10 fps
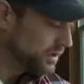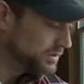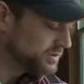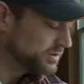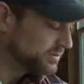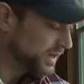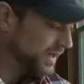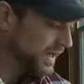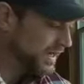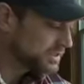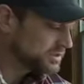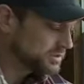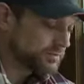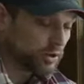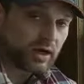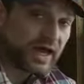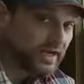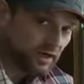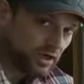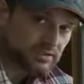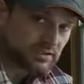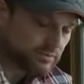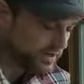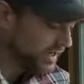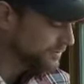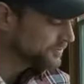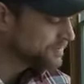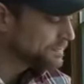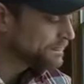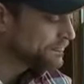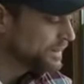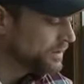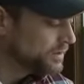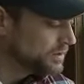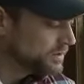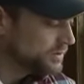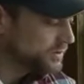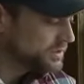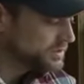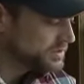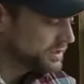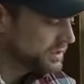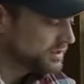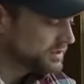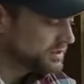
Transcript: Hudson Bay axe, or any Hudson Bay, you can see, and